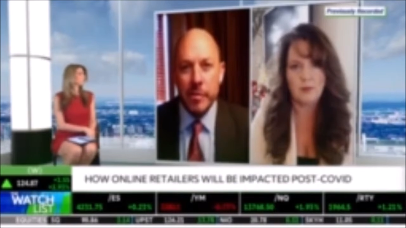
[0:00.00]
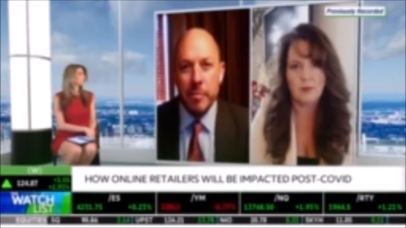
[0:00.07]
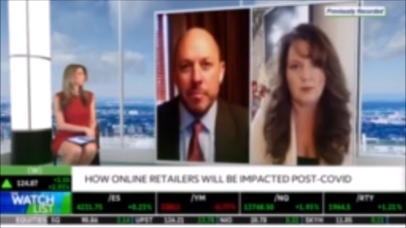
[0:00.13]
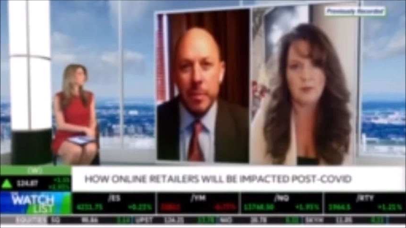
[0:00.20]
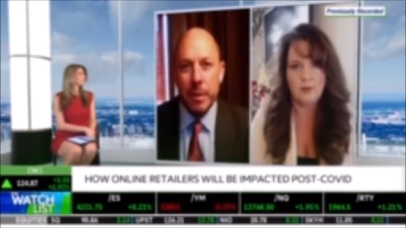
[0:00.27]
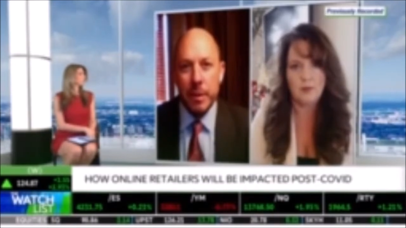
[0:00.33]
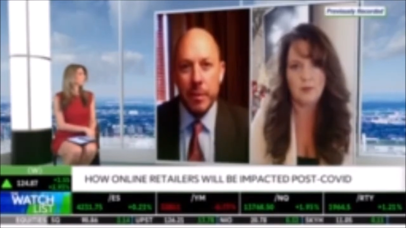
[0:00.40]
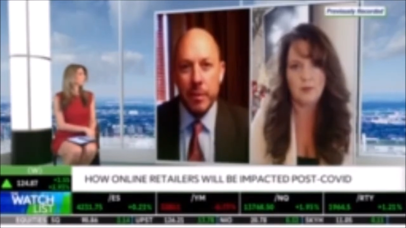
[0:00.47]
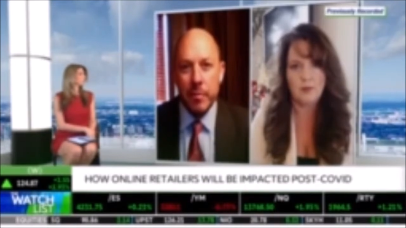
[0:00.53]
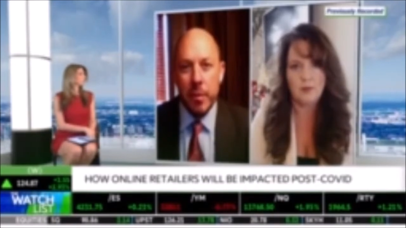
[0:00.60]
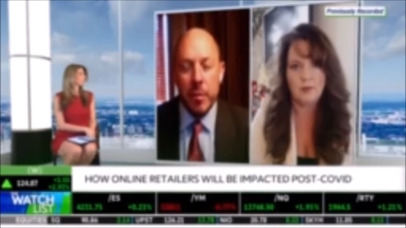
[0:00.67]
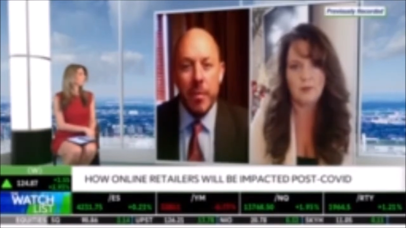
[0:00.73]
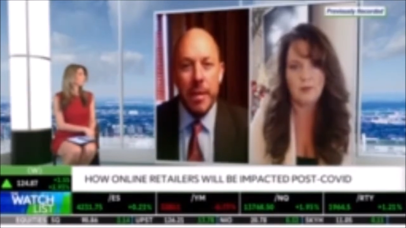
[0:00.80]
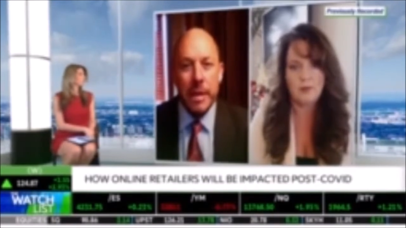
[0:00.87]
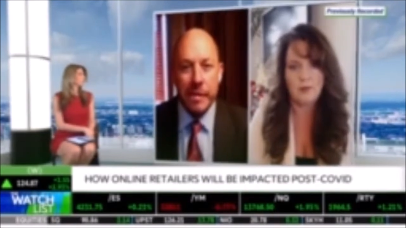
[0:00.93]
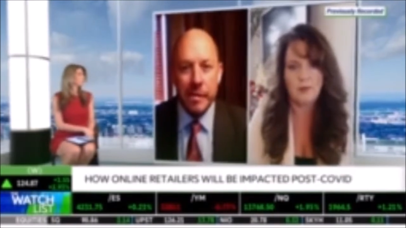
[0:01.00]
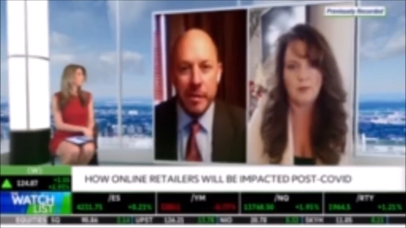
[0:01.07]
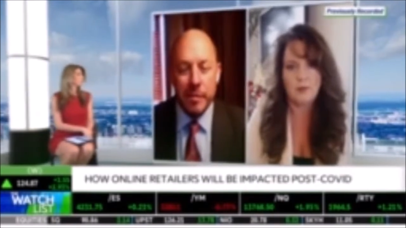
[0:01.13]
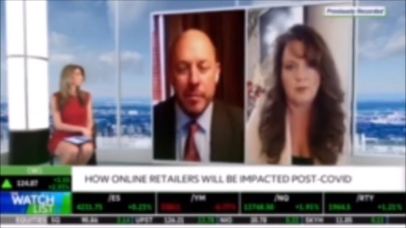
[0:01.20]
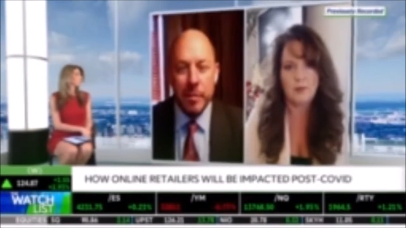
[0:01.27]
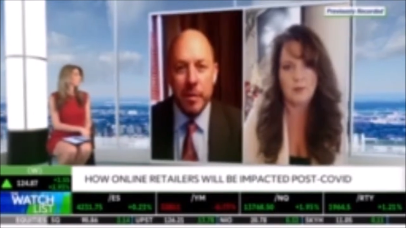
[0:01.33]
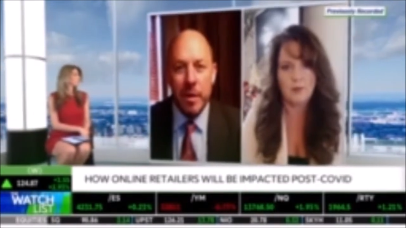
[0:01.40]
Speaker 1: to build
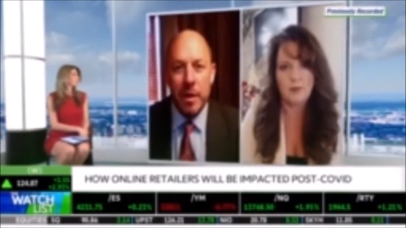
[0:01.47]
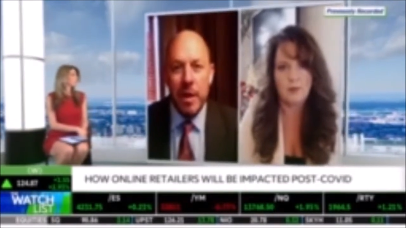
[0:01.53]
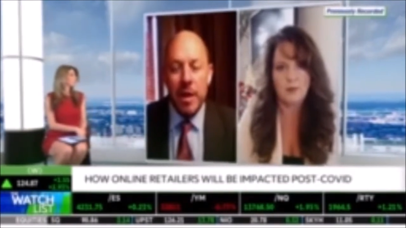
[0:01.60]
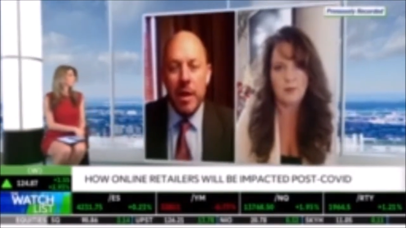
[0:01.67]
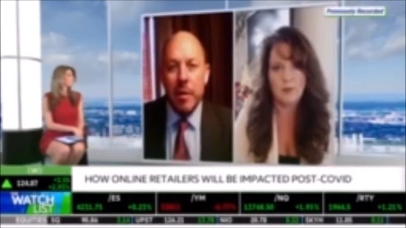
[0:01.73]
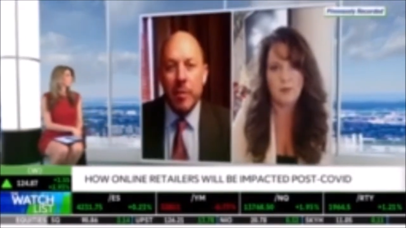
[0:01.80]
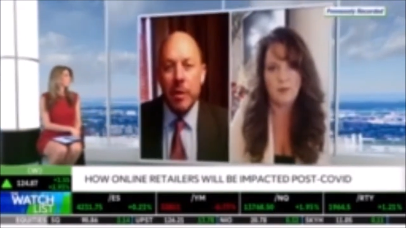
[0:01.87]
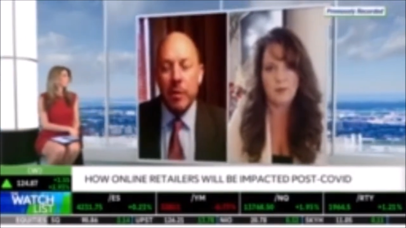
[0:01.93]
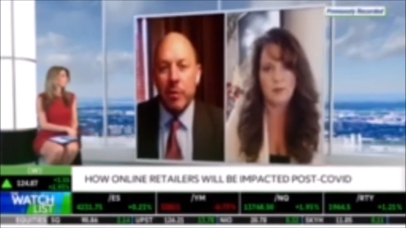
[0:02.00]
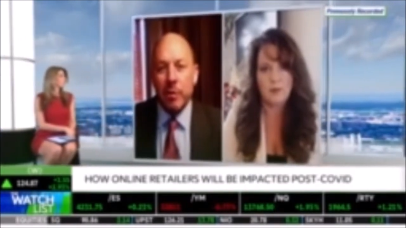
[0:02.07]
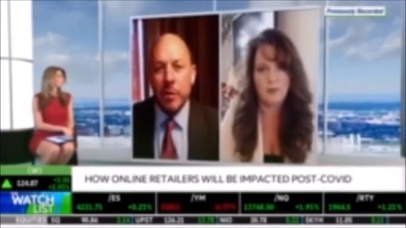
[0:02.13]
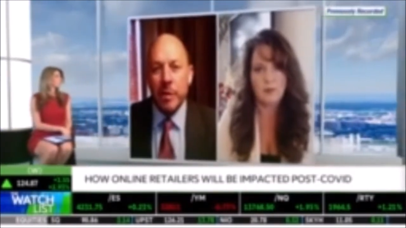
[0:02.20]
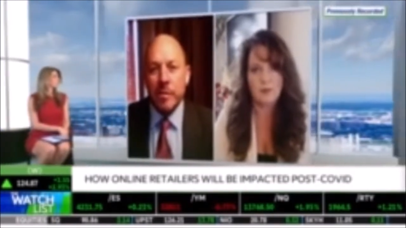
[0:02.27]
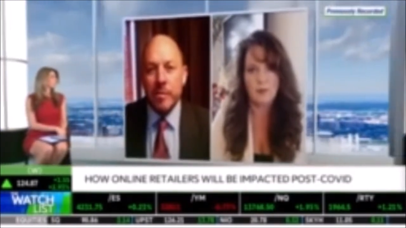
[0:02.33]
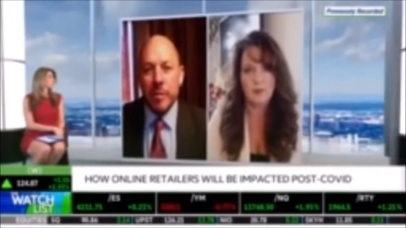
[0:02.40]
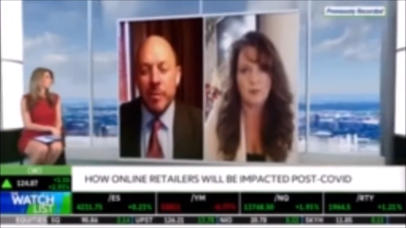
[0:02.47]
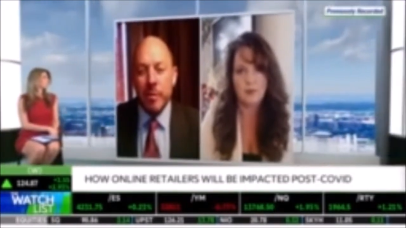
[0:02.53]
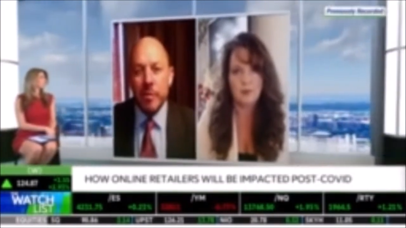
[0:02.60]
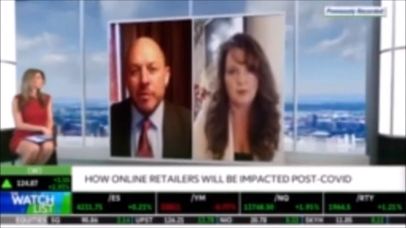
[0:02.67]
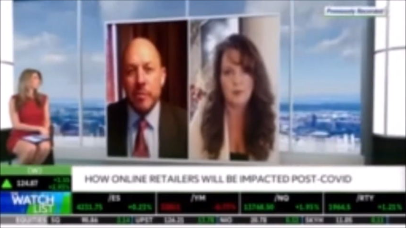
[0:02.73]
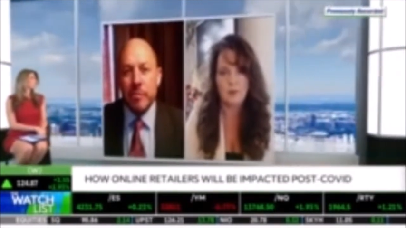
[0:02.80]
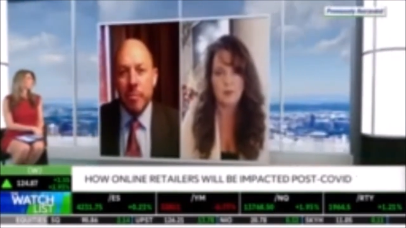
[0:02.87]
momentum. When you look at some of the
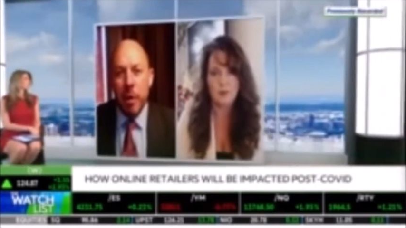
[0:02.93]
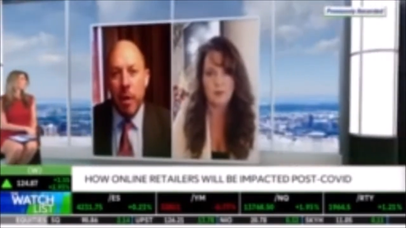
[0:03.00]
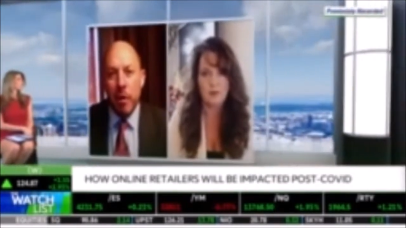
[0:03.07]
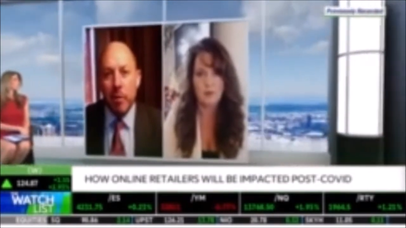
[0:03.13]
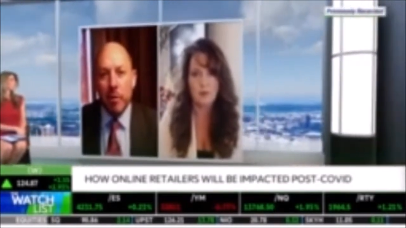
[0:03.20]
smaller